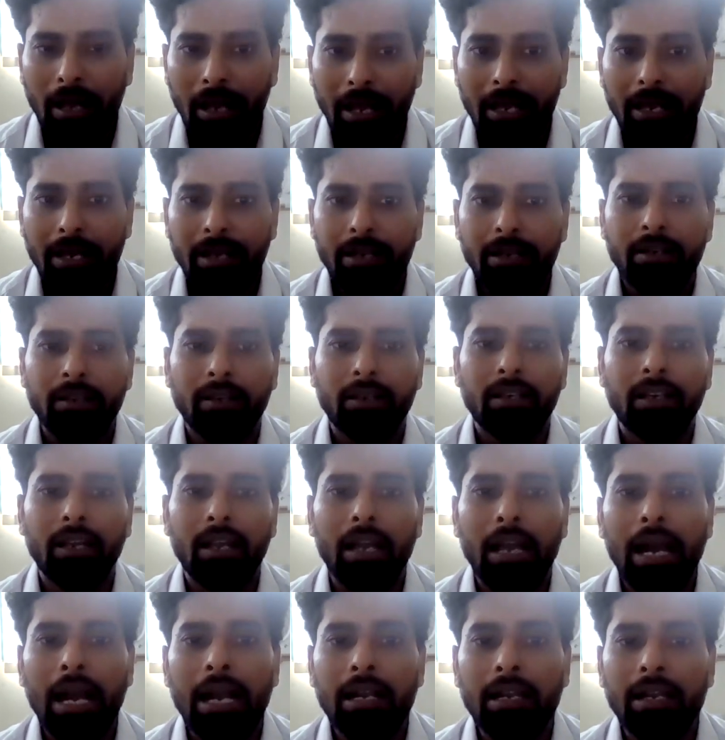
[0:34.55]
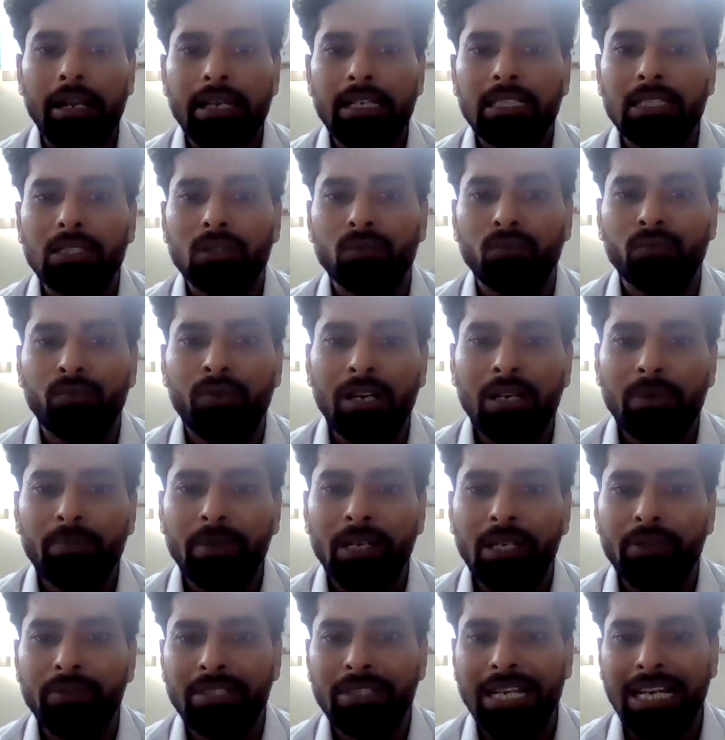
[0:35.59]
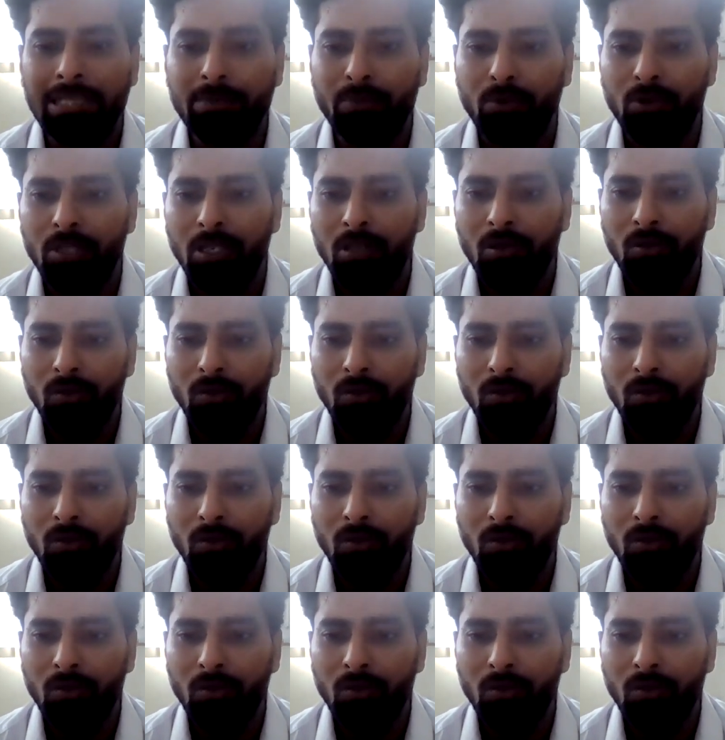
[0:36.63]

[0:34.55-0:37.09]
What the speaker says: had at least one previous exposure